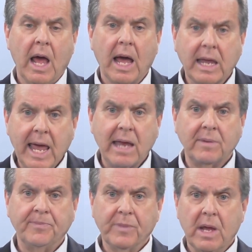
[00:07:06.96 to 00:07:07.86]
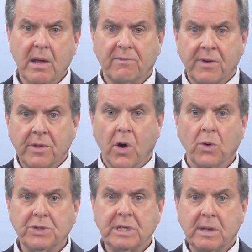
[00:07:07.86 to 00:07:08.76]
Again, for
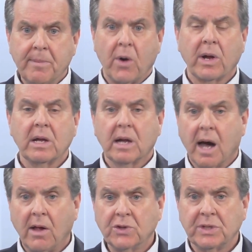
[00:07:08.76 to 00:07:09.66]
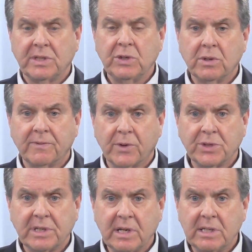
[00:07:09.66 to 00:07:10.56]
those in American colleges and
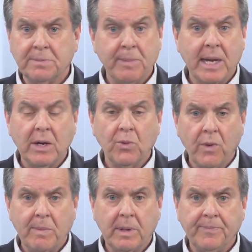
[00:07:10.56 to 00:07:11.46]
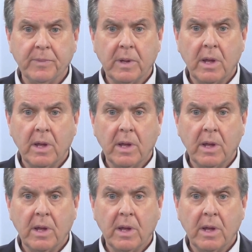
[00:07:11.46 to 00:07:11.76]
universities, men and women